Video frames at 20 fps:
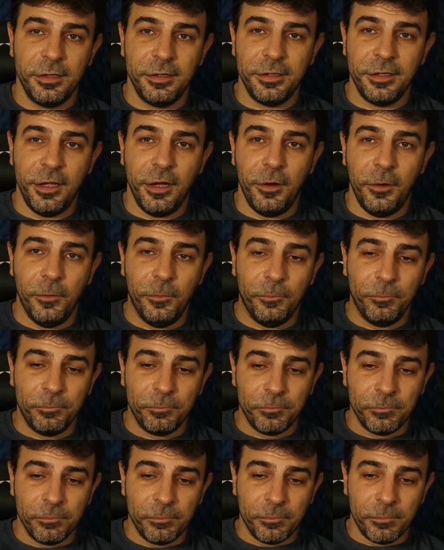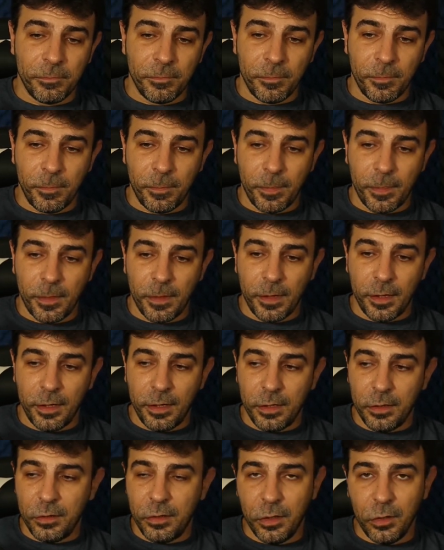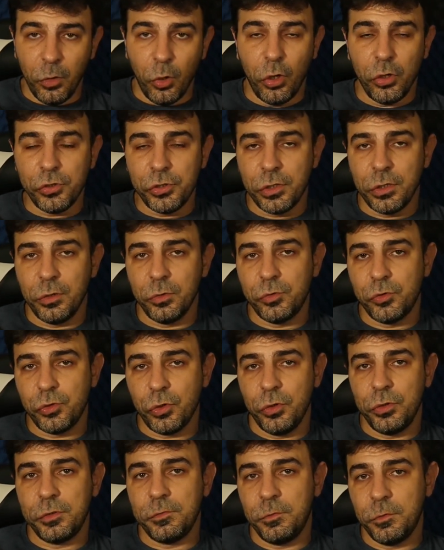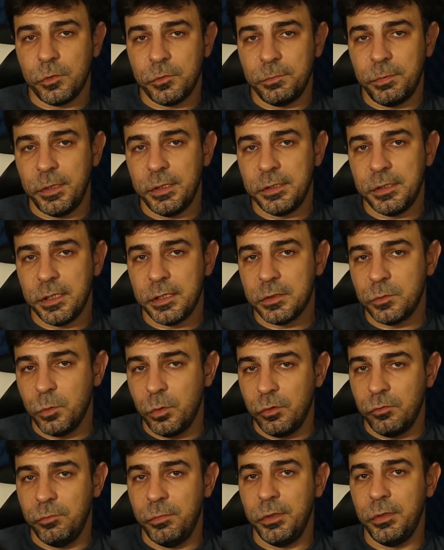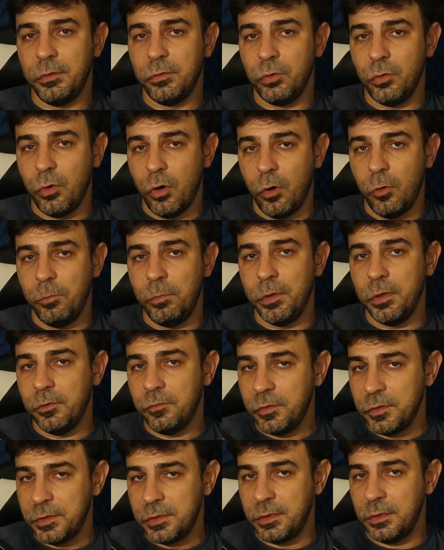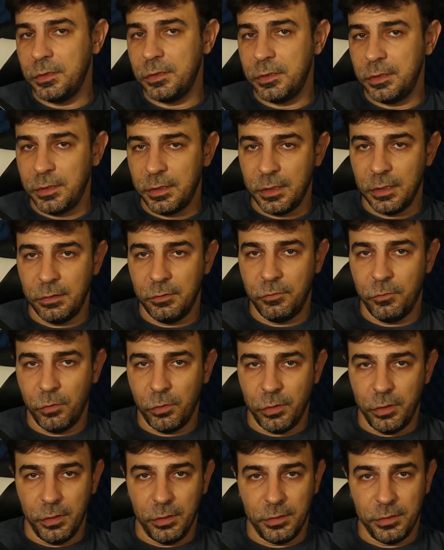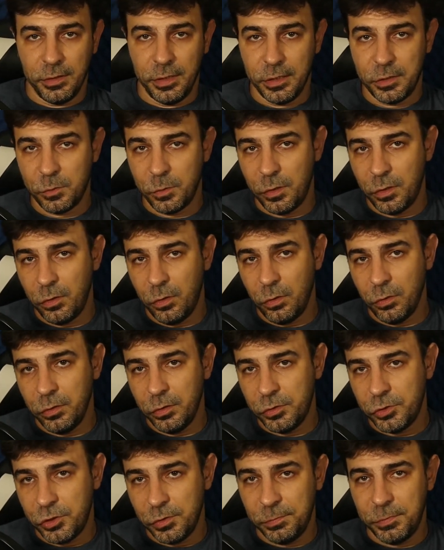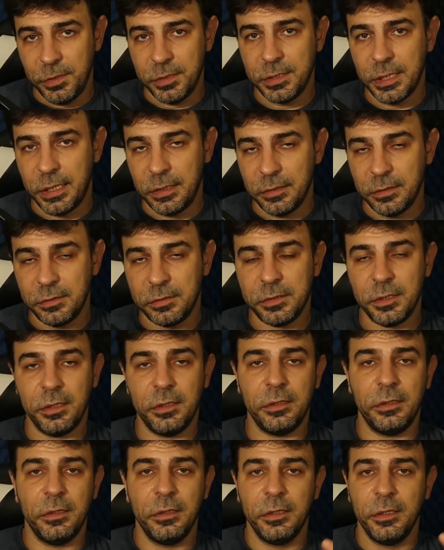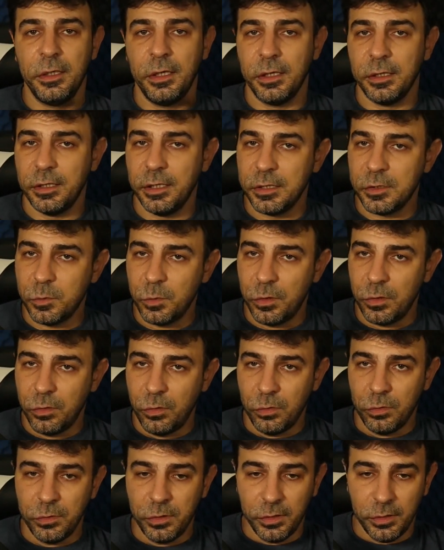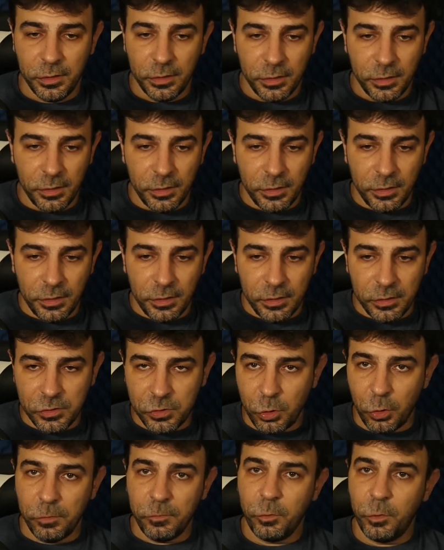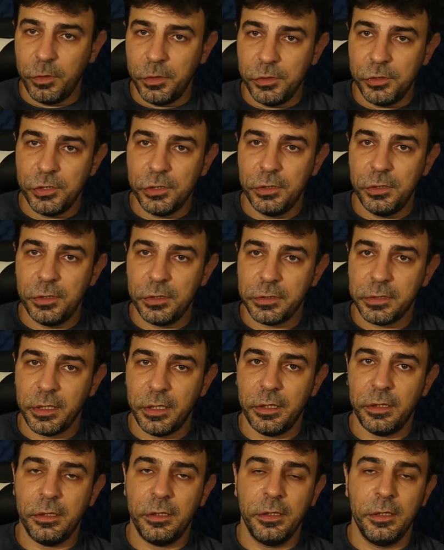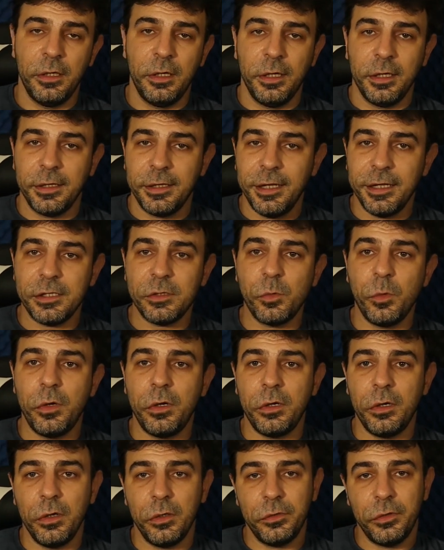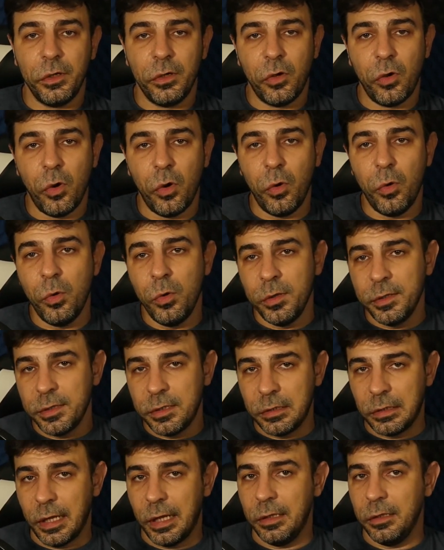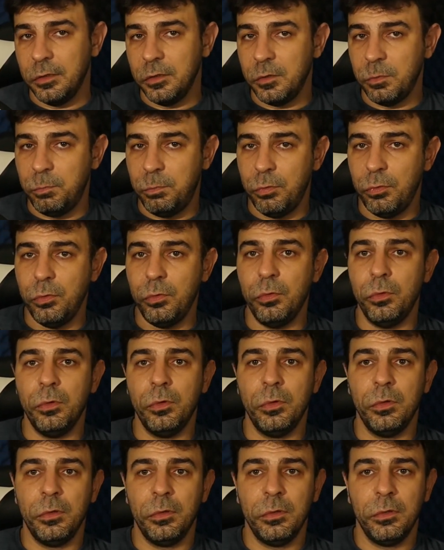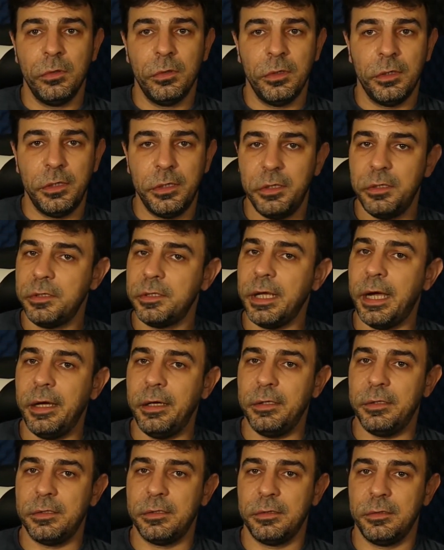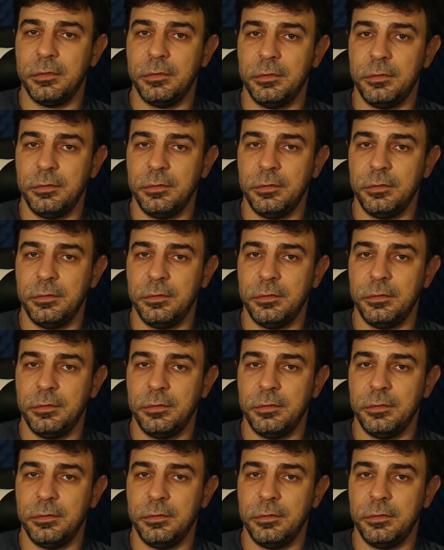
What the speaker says: Now, the logical choice for SpaceX would have been to open a facility in California. That's where all the chip designers are. That's where all the software engineers are. That's where the whole talent pool resides.